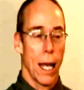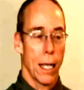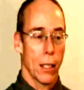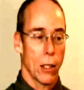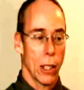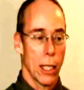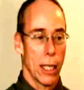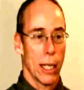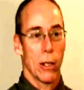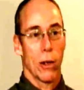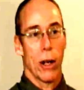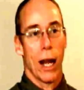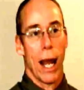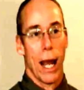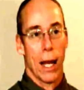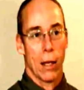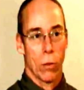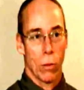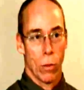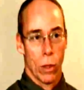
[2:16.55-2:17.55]
and to
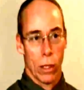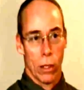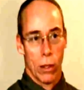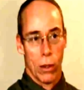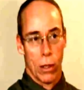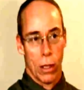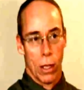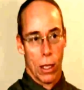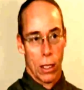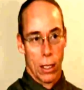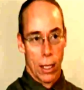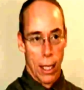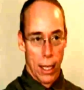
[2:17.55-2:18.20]
interact with the